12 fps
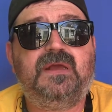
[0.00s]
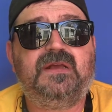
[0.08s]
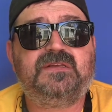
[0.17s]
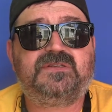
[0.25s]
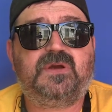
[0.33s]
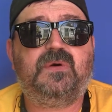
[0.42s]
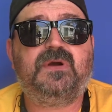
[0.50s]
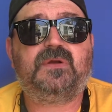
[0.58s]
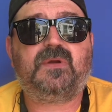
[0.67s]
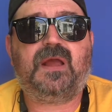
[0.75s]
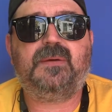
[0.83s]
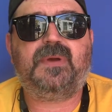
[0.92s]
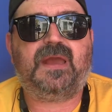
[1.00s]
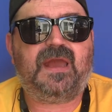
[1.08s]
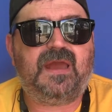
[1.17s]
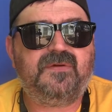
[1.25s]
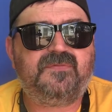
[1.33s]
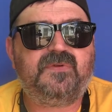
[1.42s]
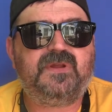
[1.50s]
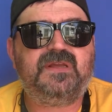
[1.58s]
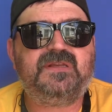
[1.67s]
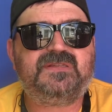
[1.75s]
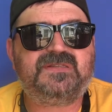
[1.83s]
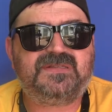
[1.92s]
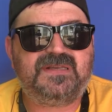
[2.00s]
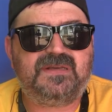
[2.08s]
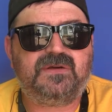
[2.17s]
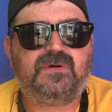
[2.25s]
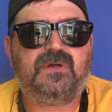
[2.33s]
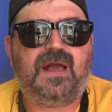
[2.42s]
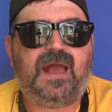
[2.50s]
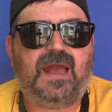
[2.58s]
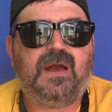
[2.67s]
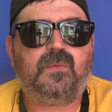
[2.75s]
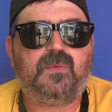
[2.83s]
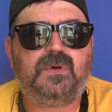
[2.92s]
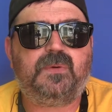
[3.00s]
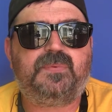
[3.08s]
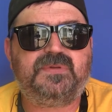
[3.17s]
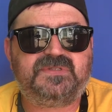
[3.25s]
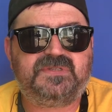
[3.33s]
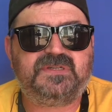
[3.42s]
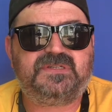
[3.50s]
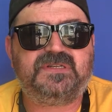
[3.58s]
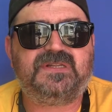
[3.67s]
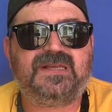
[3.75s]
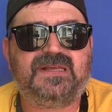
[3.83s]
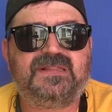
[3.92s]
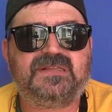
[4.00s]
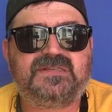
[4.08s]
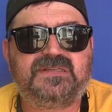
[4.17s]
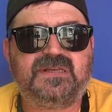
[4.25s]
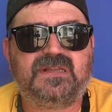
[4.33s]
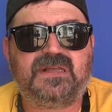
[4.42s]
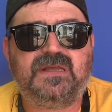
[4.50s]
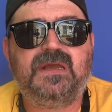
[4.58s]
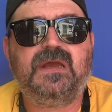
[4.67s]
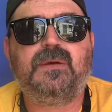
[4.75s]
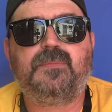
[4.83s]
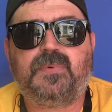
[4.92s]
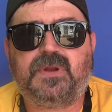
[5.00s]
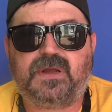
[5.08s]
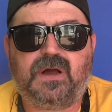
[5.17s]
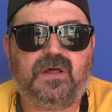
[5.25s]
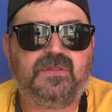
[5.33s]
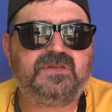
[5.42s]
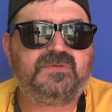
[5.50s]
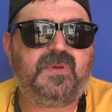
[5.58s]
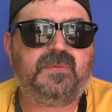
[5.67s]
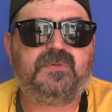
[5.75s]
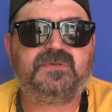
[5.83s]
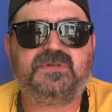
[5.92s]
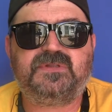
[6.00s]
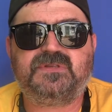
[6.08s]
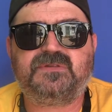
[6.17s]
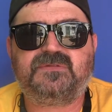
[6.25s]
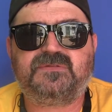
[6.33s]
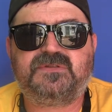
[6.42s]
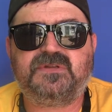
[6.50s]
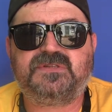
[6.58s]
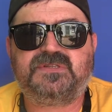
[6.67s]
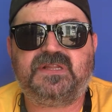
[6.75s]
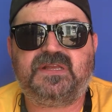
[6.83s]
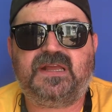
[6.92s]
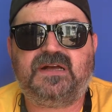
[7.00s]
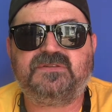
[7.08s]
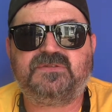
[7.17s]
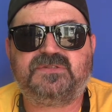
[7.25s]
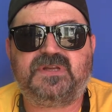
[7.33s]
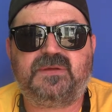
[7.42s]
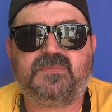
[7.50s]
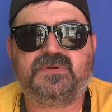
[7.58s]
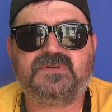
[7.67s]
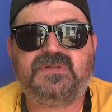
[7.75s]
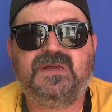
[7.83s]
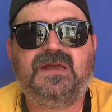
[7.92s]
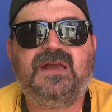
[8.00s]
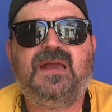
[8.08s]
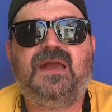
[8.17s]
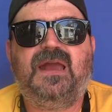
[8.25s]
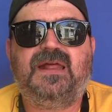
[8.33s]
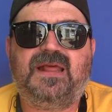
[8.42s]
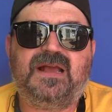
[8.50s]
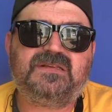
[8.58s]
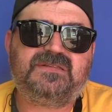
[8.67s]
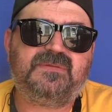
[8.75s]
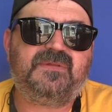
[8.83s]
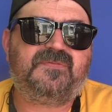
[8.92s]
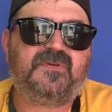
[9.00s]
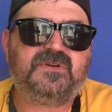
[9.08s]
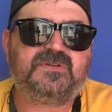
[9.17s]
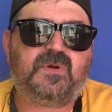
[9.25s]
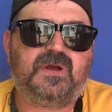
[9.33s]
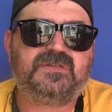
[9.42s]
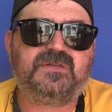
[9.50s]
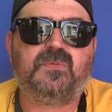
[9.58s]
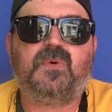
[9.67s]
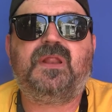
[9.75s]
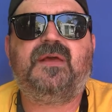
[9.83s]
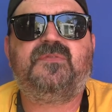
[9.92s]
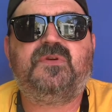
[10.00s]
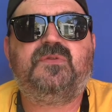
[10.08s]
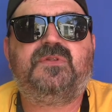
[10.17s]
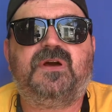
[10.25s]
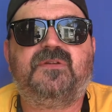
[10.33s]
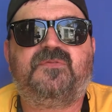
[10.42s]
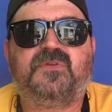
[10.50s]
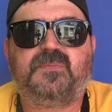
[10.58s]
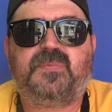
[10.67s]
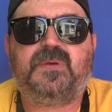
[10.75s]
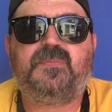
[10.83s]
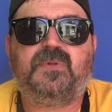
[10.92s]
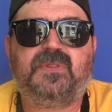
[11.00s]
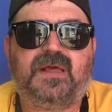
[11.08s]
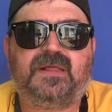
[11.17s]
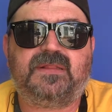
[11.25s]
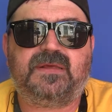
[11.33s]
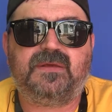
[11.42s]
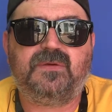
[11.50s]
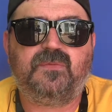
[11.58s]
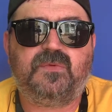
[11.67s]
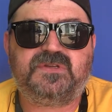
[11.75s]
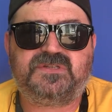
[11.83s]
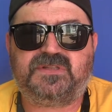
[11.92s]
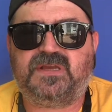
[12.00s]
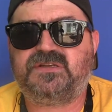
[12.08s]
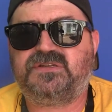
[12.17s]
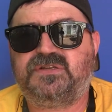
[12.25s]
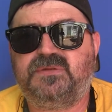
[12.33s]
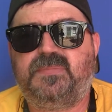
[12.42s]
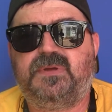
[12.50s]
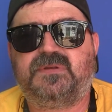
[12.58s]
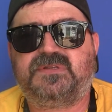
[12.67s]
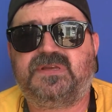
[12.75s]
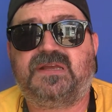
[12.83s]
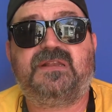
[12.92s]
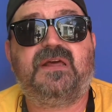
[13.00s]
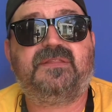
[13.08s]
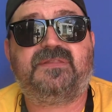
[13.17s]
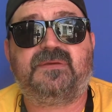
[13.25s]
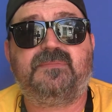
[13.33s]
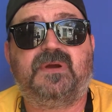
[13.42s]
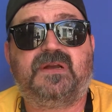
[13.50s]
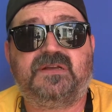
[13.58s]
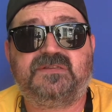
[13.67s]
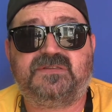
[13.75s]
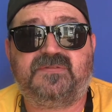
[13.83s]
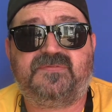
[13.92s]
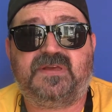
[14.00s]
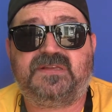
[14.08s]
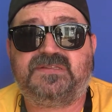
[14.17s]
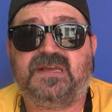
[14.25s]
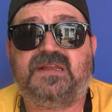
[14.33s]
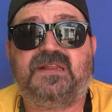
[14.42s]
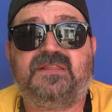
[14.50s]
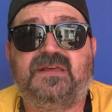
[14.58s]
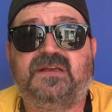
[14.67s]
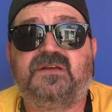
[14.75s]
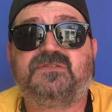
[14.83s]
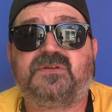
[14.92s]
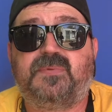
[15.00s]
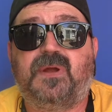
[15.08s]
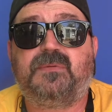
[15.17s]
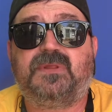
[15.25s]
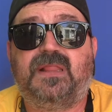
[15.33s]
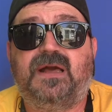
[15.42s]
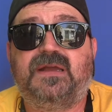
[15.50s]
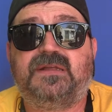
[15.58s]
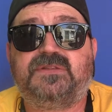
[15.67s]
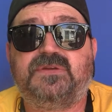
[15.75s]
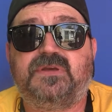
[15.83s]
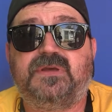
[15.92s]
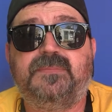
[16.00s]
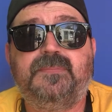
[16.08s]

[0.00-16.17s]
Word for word: is go and grab every single at-will position in the city, bring all those people to the to the city council chambers, and ask them the first question, what have you done for the people lately? Which they should be able to say nothing because if they say anything else, they're probably lying to you.